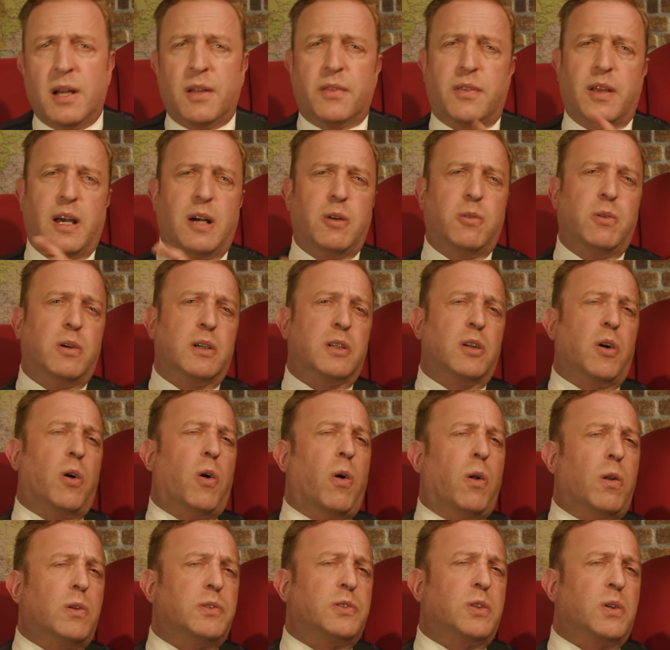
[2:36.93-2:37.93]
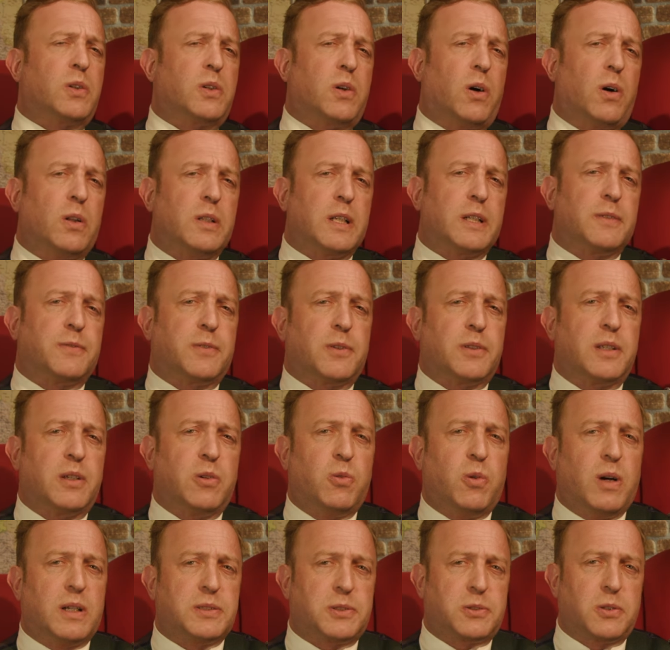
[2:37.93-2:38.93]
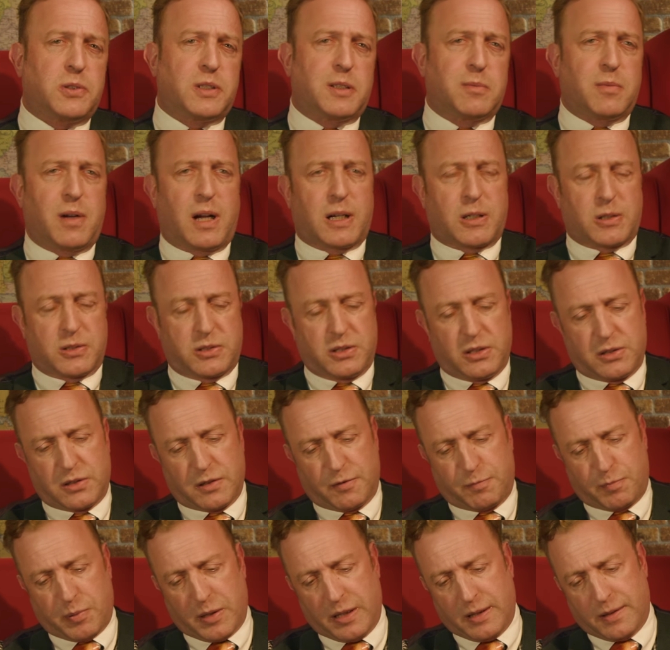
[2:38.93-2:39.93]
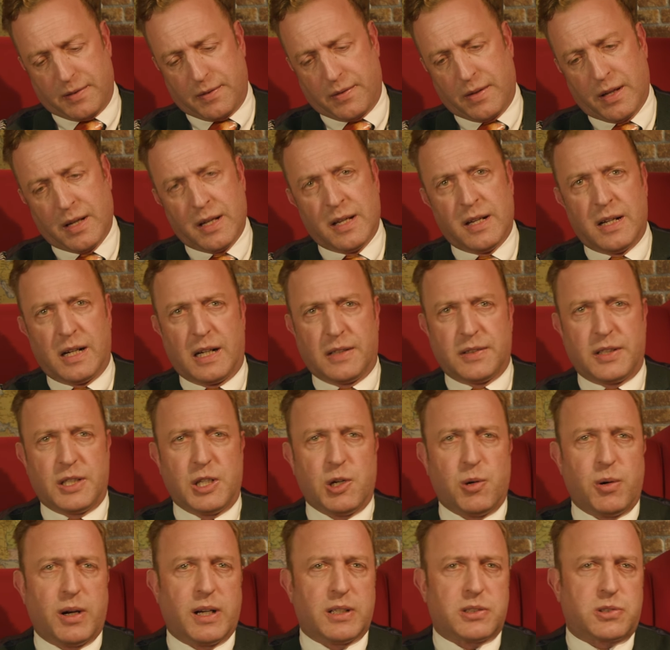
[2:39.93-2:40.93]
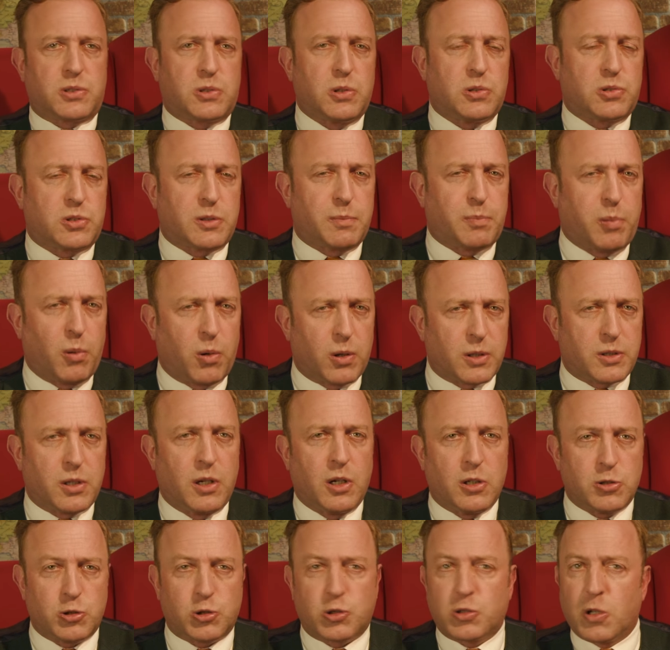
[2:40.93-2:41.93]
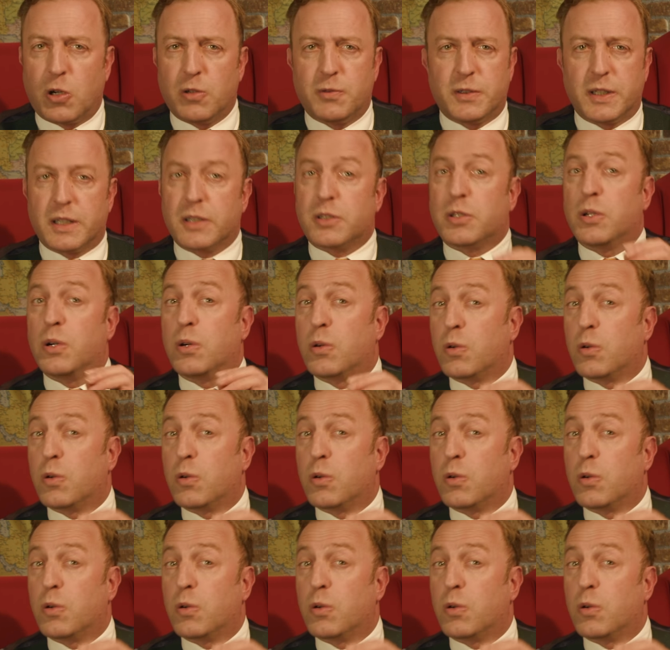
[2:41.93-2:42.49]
that one also calling for the Western democracies of Britain and the US to support Soviet